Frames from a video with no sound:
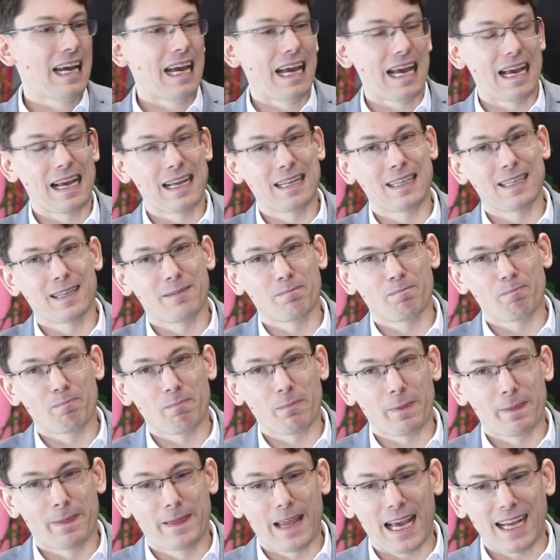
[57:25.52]
And
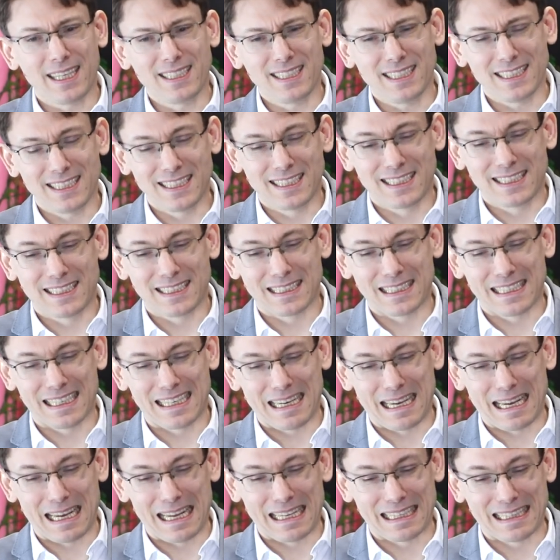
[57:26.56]
that is
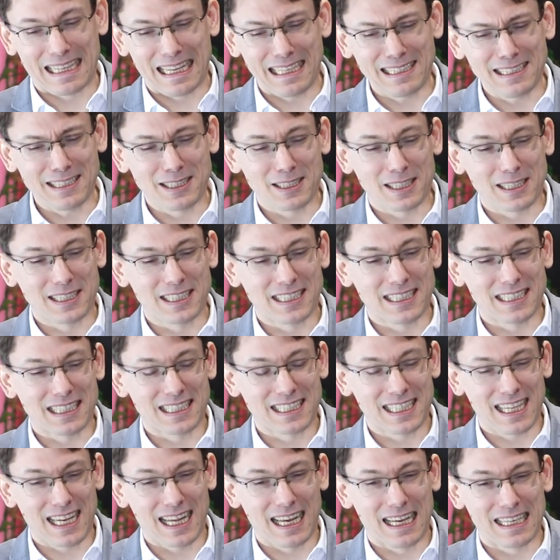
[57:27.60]

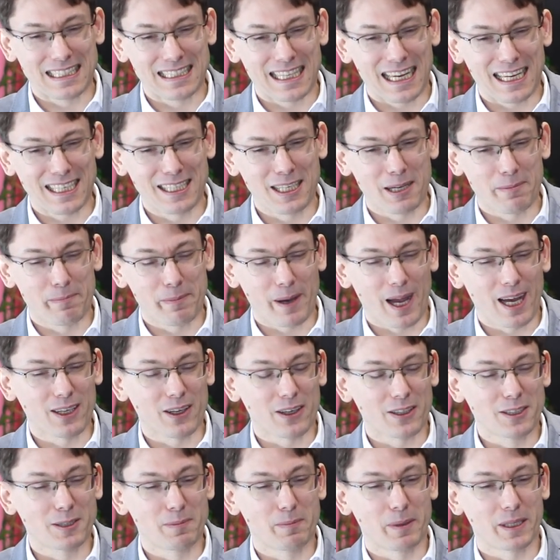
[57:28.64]
slightly a
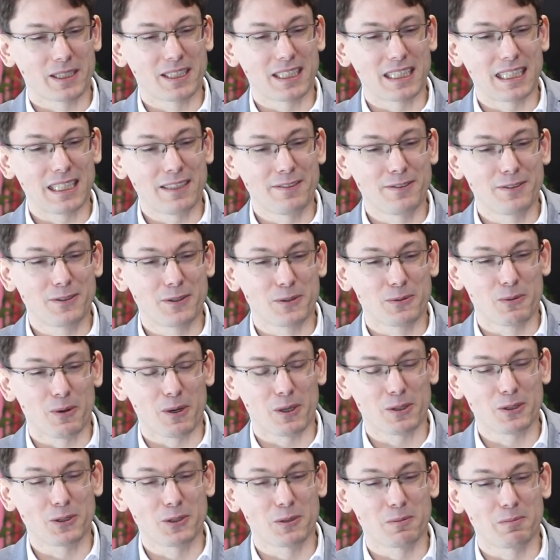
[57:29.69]
paradox. But if you
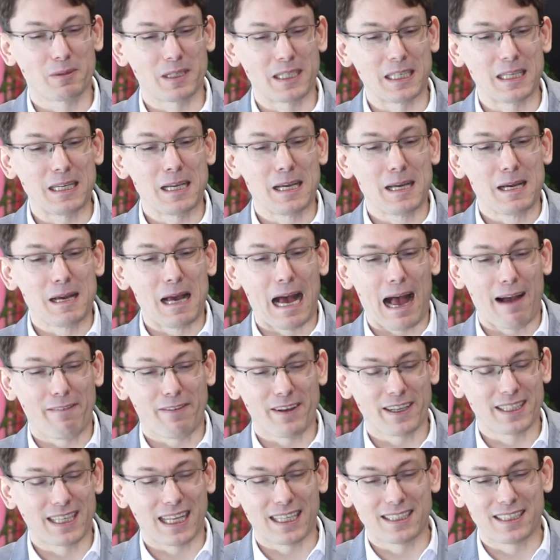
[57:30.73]
want to be, I
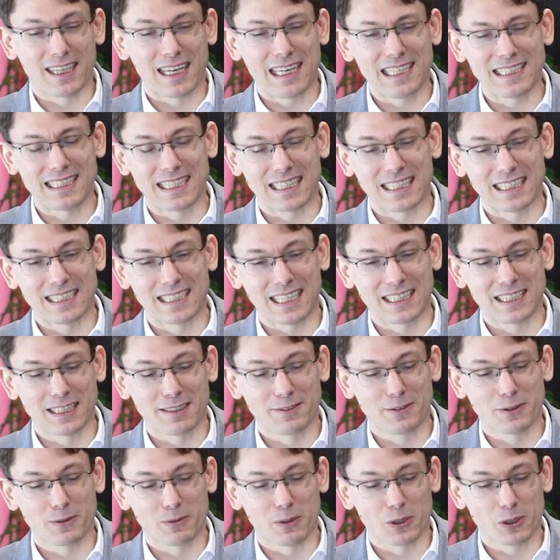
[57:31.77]
think that the lesson is that
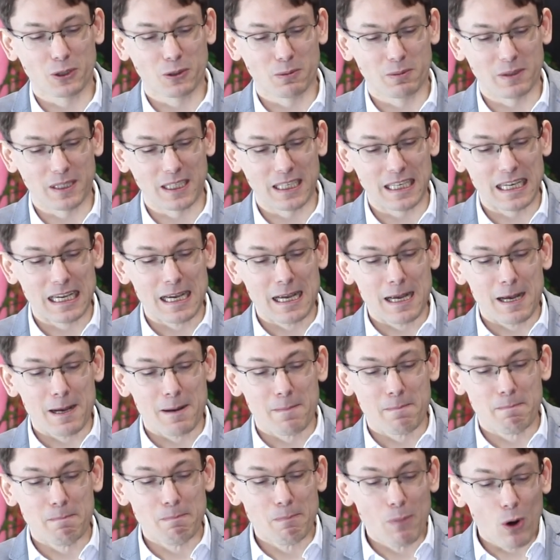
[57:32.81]
if you want to be
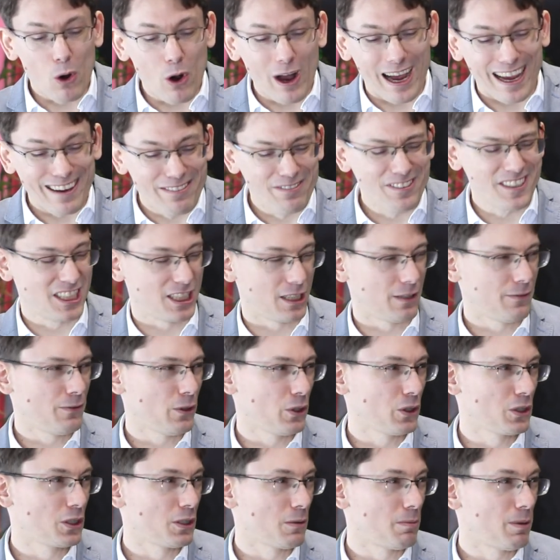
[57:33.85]
more efficient for
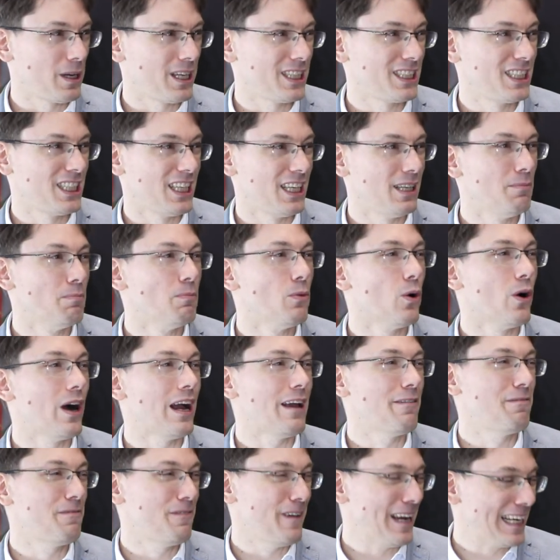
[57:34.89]
your supply chain, more
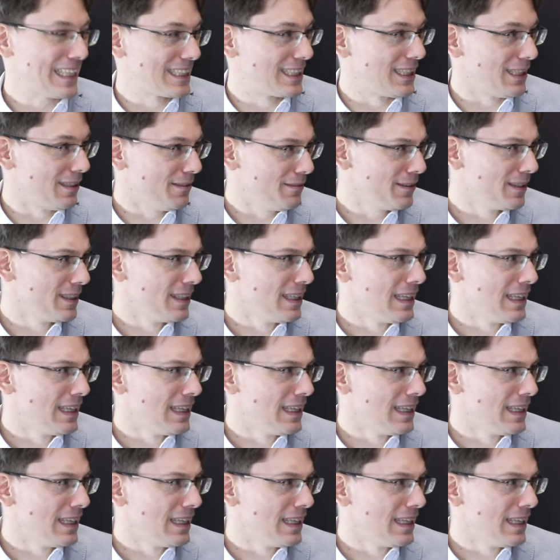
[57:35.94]
effective,